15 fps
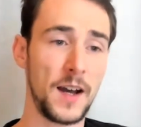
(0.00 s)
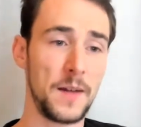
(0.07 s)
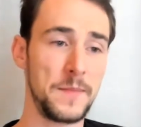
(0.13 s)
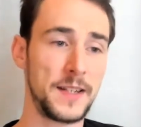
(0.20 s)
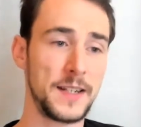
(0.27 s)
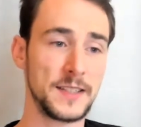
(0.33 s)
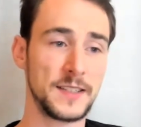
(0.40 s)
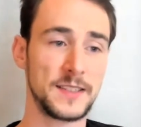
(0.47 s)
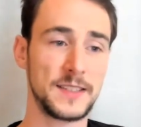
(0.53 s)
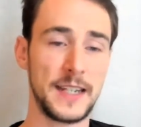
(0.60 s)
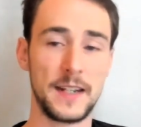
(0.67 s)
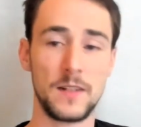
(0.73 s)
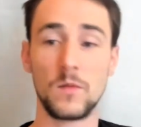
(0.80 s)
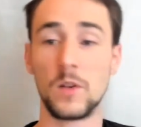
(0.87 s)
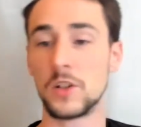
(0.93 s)
because they're
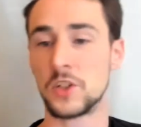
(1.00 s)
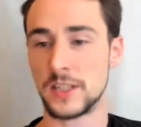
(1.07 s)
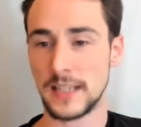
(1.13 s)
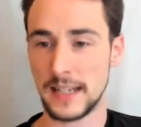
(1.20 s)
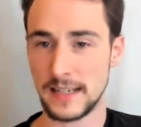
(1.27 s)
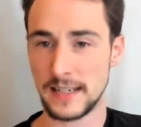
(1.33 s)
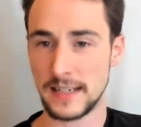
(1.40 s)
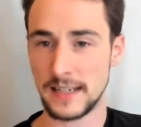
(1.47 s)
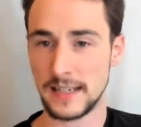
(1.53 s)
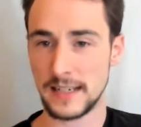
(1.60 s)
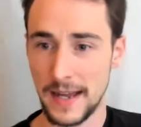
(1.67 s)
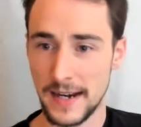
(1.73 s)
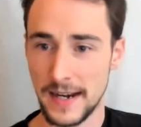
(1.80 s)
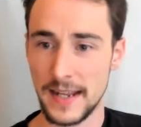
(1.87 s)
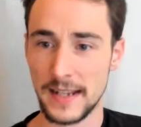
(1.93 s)
saying, well, she's
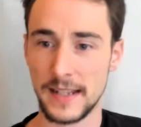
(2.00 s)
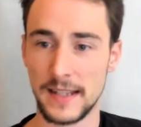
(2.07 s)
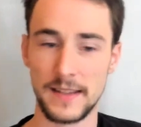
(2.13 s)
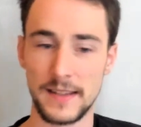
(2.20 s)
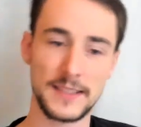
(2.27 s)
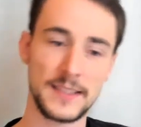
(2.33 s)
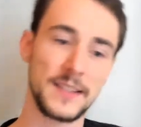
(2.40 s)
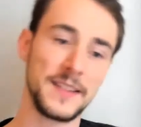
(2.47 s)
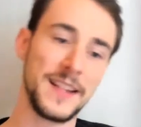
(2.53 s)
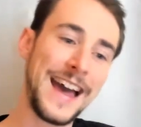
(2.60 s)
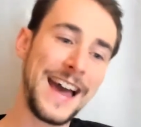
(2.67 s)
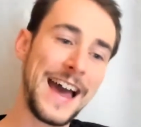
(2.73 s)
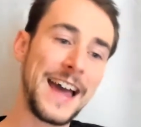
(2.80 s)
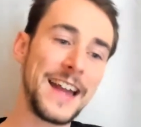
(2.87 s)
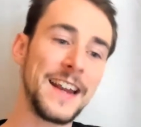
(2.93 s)
anti-Semitic and this and
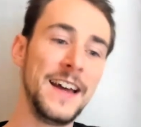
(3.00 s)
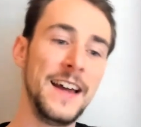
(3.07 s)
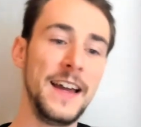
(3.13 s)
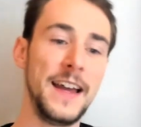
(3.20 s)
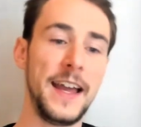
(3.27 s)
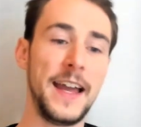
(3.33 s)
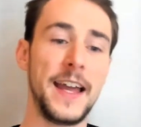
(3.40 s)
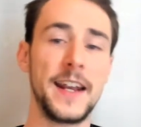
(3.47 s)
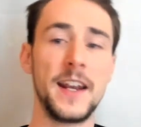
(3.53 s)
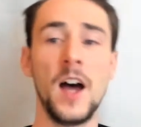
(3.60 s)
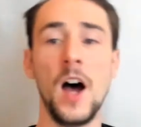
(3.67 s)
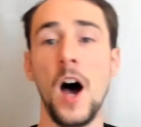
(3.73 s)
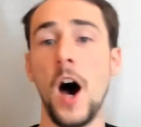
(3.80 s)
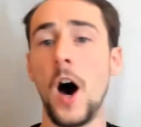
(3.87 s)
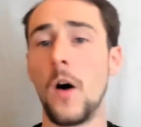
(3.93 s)
that, and
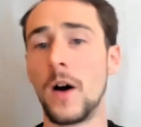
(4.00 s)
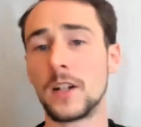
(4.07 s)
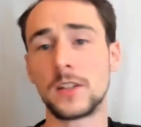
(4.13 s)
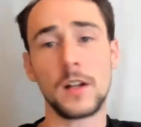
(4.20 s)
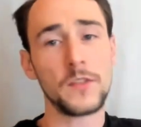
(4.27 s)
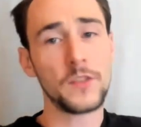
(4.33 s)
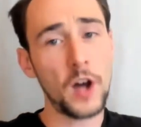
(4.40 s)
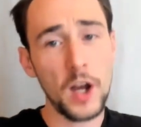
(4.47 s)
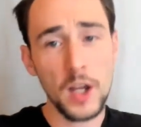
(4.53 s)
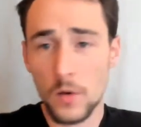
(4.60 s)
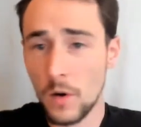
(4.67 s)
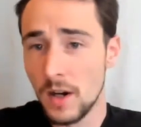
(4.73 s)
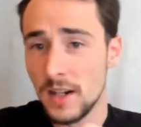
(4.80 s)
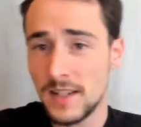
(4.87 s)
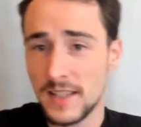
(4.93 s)
I thought you
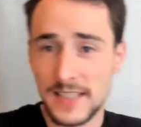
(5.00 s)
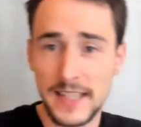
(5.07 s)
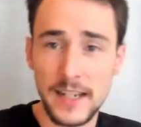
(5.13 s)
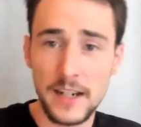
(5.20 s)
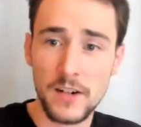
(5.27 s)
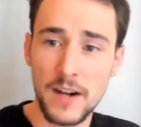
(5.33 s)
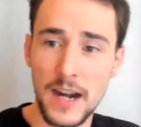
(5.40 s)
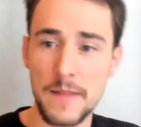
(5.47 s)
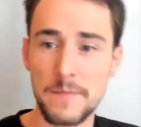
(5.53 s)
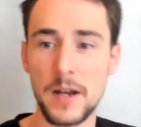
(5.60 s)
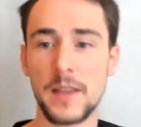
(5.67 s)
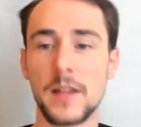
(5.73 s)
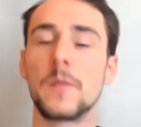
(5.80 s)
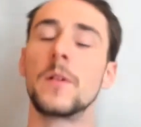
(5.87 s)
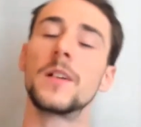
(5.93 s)
wanted to see your
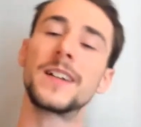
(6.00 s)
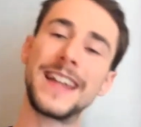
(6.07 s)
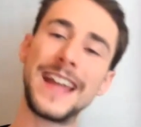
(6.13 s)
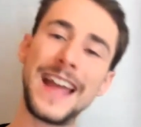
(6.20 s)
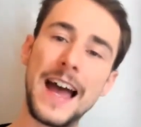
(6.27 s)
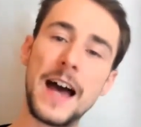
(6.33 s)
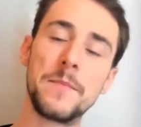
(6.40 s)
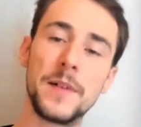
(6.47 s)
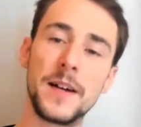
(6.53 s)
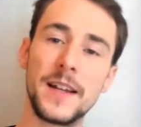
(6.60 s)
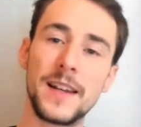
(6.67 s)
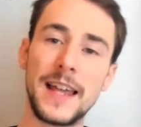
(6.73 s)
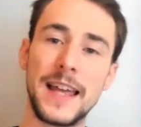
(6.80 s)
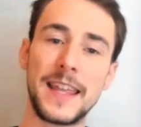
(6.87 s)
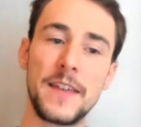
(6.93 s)
grandmother. Well, yeah,
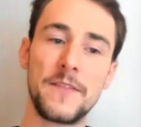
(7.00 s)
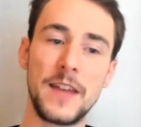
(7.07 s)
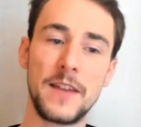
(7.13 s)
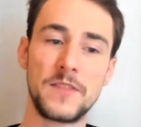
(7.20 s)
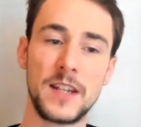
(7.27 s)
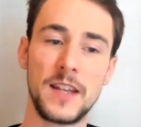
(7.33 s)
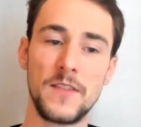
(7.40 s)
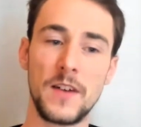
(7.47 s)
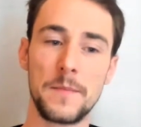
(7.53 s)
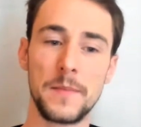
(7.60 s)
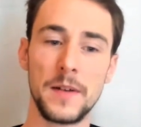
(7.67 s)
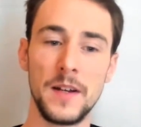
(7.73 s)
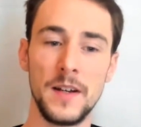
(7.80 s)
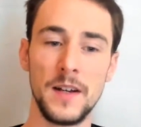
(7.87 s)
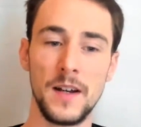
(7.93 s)
but like if you have to give up
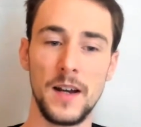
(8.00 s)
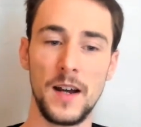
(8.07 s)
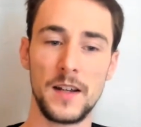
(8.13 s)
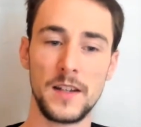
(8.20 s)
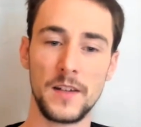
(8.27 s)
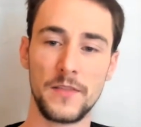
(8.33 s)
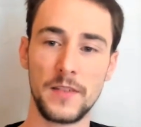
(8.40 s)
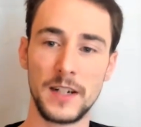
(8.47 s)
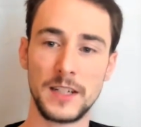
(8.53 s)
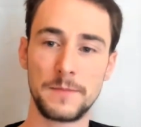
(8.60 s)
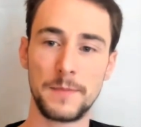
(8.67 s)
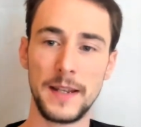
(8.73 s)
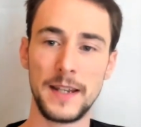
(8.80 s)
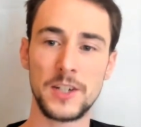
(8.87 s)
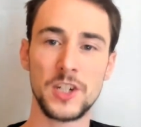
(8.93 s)
your free
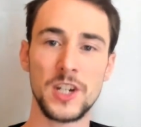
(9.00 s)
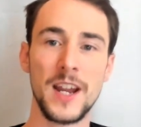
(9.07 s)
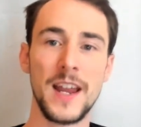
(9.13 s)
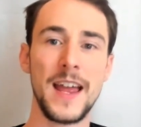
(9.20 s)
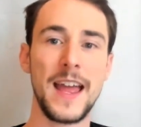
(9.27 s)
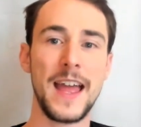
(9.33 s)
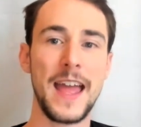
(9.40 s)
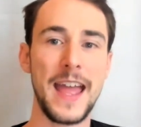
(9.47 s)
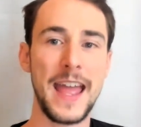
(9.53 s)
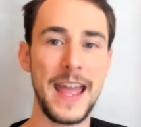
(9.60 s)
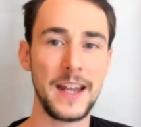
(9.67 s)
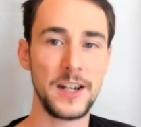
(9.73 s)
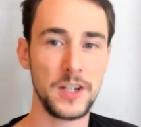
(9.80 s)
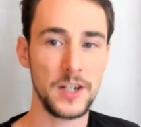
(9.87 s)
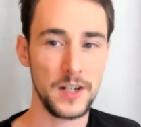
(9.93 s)
speech
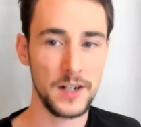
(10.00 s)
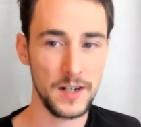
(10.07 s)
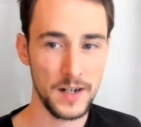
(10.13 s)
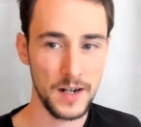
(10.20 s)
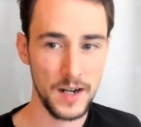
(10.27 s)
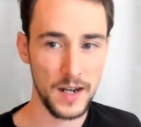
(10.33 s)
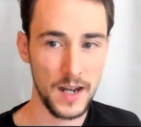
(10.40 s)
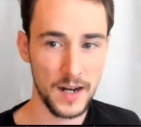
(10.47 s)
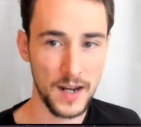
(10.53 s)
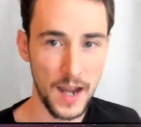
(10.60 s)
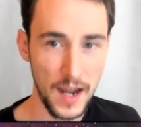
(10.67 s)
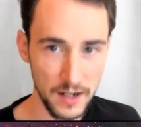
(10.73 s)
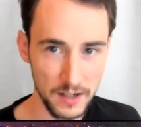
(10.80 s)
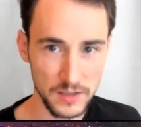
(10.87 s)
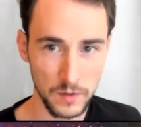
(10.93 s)
and you're a
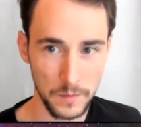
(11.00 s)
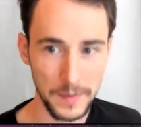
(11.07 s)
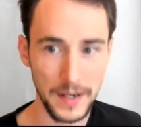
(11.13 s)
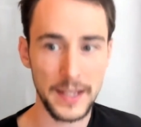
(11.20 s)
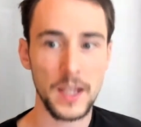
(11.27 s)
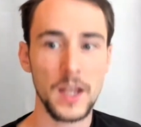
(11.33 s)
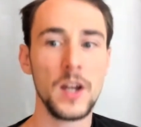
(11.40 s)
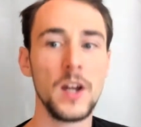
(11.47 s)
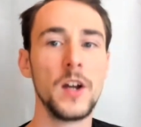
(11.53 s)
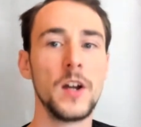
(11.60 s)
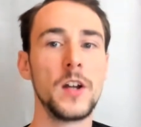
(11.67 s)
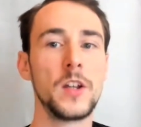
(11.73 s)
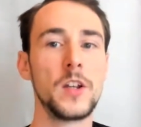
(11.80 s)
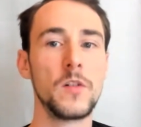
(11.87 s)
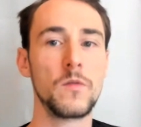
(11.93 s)
congresswoman, like
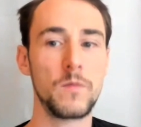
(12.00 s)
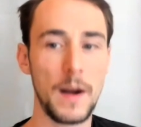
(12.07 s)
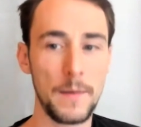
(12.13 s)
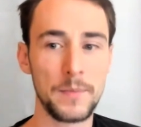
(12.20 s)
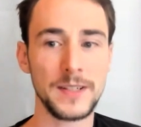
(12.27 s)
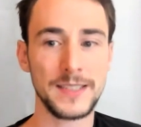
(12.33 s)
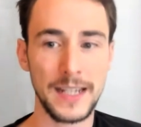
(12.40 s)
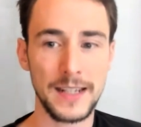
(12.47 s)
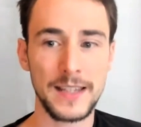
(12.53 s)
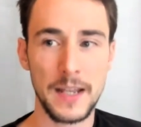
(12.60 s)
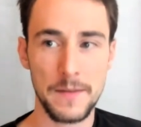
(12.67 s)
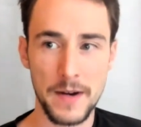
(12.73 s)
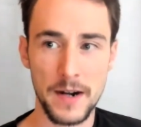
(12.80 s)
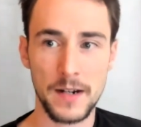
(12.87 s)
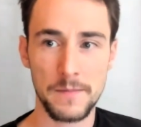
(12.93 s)
represent the
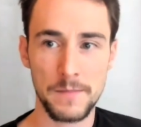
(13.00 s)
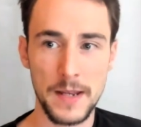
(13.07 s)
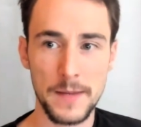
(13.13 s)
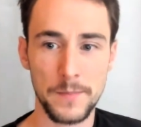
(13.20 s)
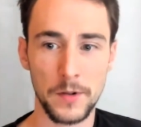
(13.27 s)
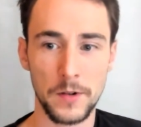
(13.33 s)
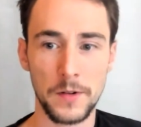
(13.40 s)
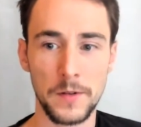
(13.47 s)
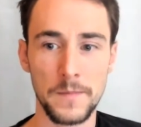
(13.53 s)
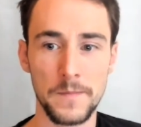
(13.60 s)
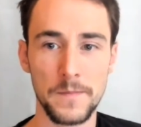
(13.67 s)
American people,